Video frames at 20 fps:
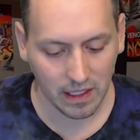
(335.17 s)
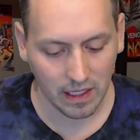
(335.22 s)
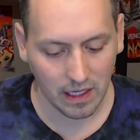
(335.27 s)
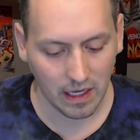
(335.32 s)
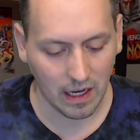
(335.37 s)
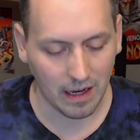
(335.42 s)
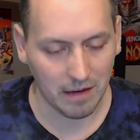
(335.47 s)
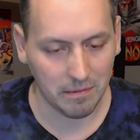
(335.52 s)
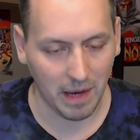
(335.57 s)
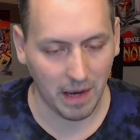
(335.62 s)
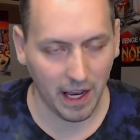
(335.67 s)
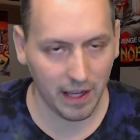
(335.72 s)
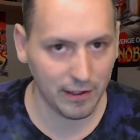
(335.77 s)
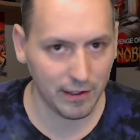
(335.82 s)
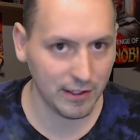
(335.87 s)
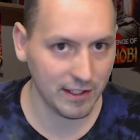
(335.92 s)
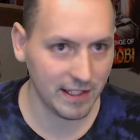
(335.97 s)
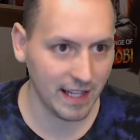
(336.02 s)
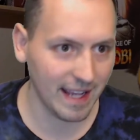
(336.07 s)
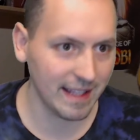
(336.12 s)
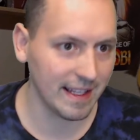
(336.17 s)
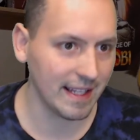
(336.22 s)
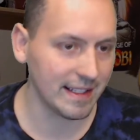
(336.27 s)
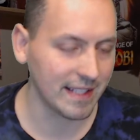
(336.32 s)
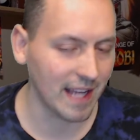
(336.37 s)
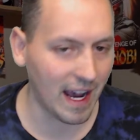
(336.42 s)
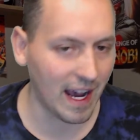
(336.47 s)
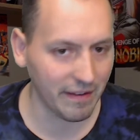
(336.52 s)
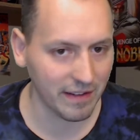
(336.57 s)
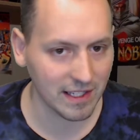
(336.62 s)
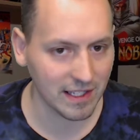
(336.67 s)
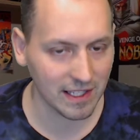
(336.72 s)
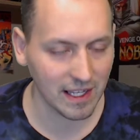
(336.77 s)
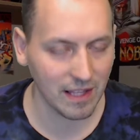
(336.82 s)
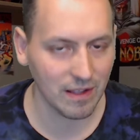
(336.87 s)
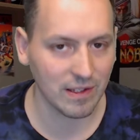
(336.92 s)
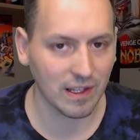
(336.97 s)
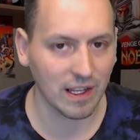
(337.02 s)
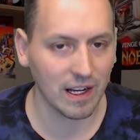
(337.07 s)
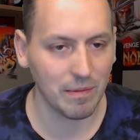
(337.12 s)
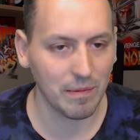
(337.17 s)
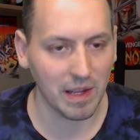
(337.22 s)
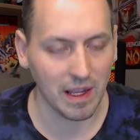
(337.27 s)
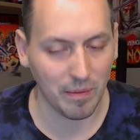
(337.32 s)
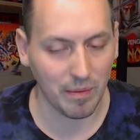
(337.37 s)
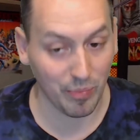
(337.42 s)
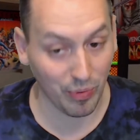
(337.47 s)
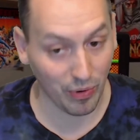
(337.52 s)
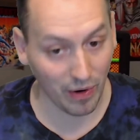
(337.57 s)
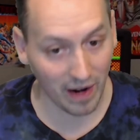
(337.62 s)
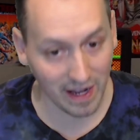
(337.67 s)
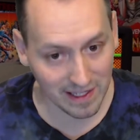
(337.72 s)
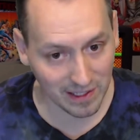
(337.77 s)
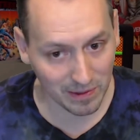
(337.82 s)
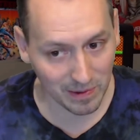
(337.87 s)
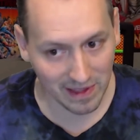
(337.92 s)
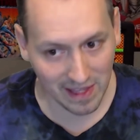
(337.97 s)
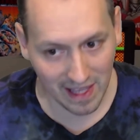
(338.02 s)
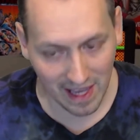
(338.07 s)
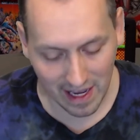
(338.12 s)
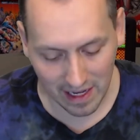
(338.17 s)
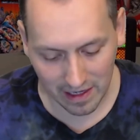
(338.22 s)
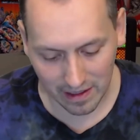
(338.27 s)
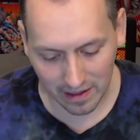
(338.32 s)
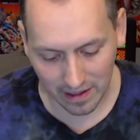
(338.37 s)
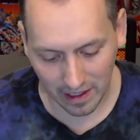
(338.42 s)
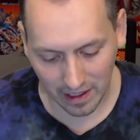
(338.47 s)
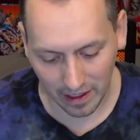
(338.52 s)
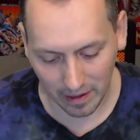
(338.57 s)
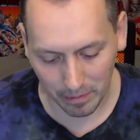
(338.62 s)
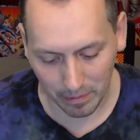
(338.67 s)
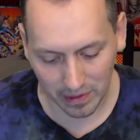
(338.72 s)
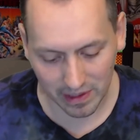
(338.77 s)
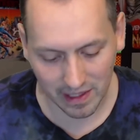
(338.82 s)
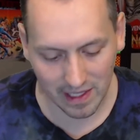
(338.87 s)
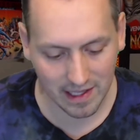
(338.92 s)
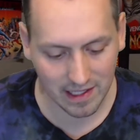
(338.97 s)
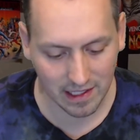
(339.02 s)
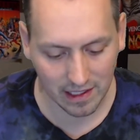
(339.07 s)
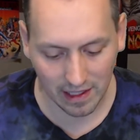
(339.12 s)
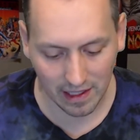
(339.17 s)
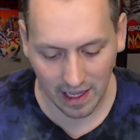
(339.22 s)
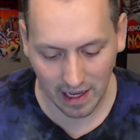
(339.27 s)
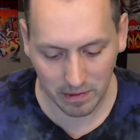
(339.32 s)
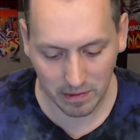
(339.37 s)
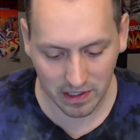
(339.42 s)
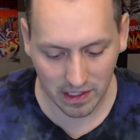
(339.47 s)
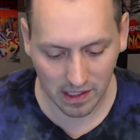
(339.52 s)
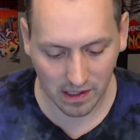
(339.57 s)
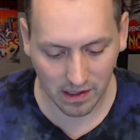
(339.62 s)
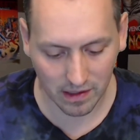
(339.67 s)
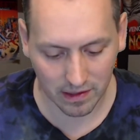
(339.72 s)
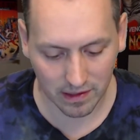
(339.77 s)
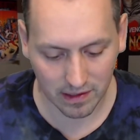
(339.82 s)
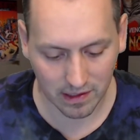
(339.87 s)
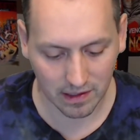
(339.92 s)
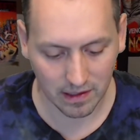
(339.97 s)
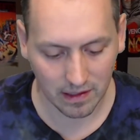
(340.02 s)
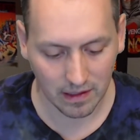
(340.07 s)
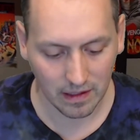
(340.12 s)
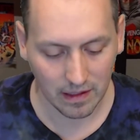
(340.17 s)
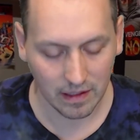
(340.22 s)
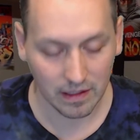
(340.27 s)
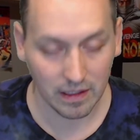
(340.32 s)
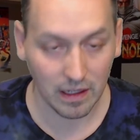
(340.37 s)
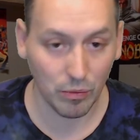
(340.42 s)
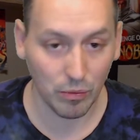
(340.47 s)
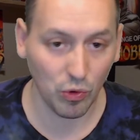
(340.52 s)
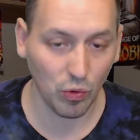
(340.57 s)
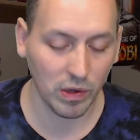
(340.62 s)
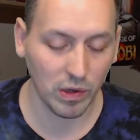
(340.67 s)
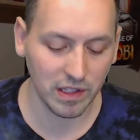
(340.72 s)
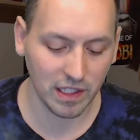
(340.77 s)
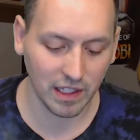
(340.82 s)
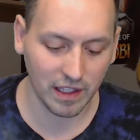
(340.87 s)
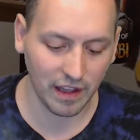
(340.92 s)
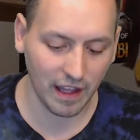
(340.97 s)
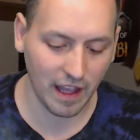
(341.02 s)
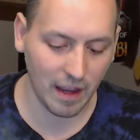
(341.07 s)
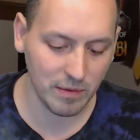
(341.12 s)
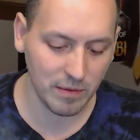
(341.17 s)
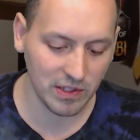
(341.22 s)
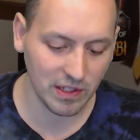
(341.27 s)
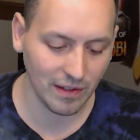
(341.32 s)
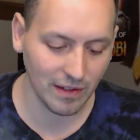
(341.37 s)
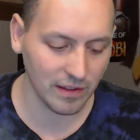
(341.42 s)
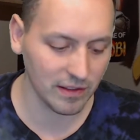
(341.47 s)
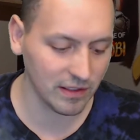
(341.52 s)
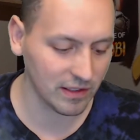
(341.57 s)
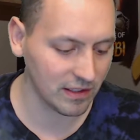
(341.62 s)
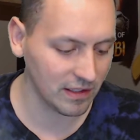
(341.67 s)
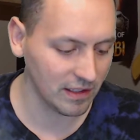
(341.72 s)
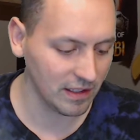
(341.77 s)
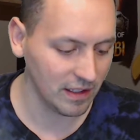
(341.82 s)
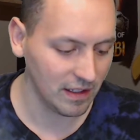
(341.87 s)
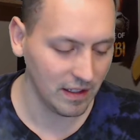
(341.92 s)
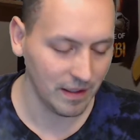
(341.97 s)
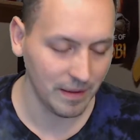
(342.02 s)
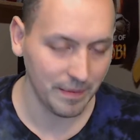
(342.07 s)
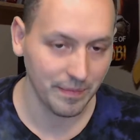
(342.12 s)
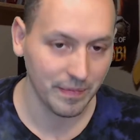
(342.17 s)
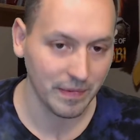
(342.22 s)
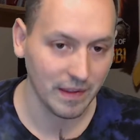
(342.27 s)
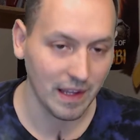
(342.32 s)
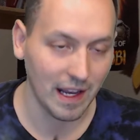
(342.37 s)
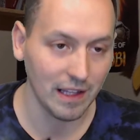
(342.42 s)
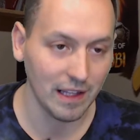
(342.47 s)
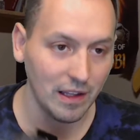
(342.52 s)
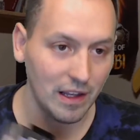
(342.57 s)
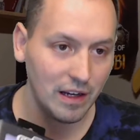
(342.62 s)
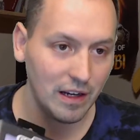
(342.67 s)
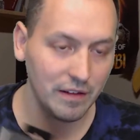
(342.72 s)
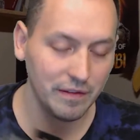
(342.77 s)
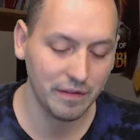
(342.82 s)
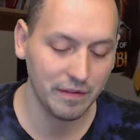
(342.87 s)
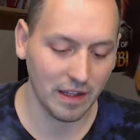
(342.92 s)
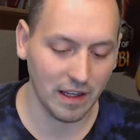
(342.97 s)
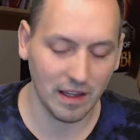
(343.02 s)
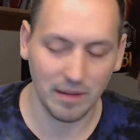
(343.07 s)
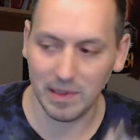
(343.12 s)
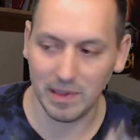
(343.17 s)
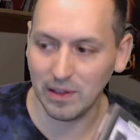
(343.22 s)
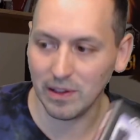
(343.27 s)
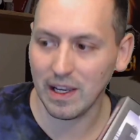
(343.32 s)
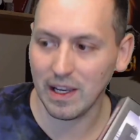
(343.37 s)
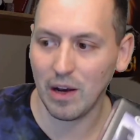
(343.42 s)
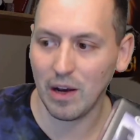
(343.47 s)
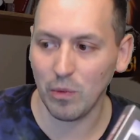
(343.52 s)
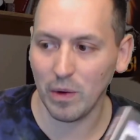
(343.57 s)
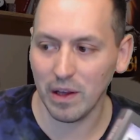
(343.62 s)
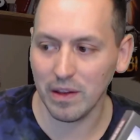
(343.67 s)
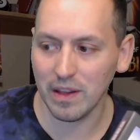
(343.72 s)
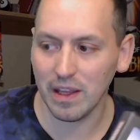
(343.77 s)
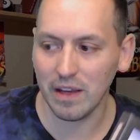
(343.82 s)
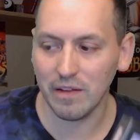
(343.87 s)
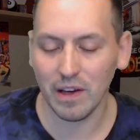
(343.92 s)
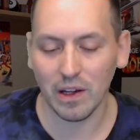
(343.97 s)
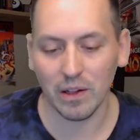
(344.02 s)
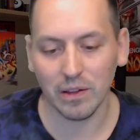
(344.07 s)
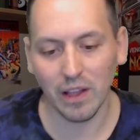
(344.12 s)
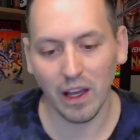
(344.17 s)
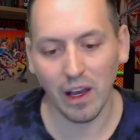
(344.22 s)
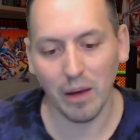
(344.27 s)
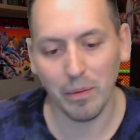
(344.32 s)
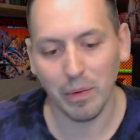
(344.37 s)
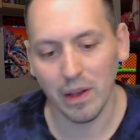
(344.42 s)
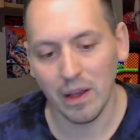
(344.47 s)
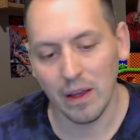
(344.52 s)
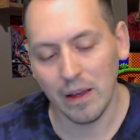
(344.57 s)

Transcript: I understand that's obviously there's going to be a price with that, but these clamshells, number one, the clamshells I love. I mean, look how well they've held up.